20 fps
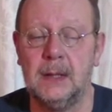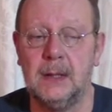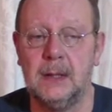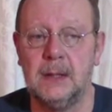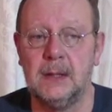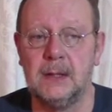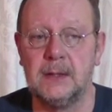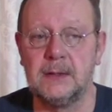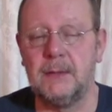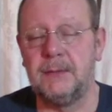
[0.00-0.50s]

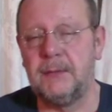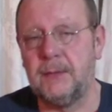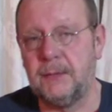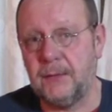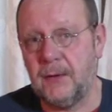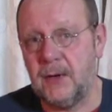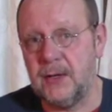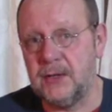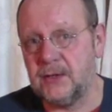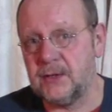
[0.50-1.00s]
So if you
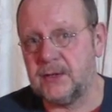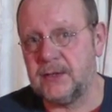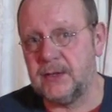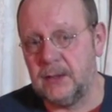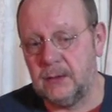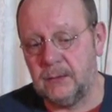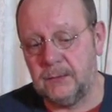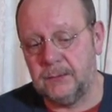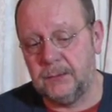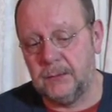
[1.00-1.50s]
find
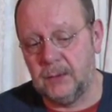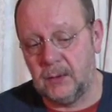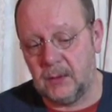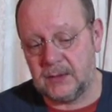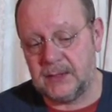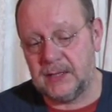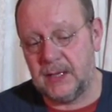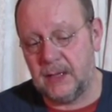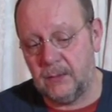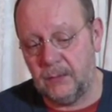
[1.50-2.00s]
yourself
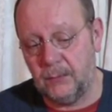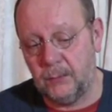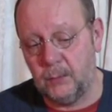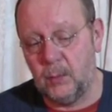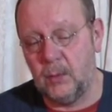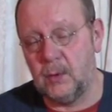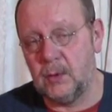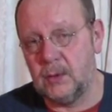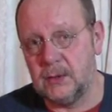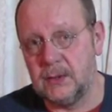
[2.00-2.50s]
locked out of
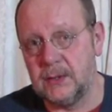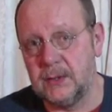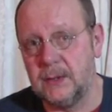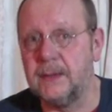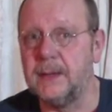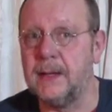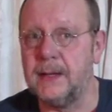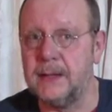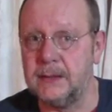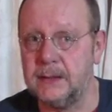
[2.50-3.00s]
wood,
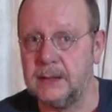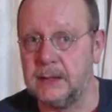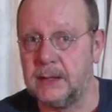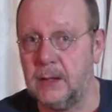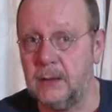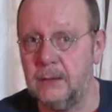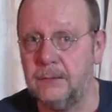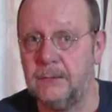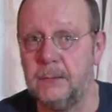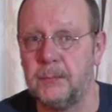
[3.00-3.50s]
then
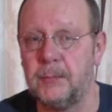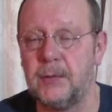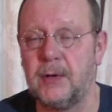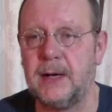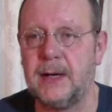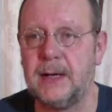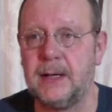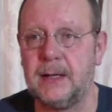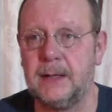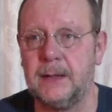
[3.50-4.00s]
go for
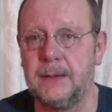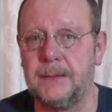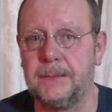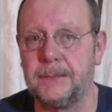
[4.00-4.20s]
brick.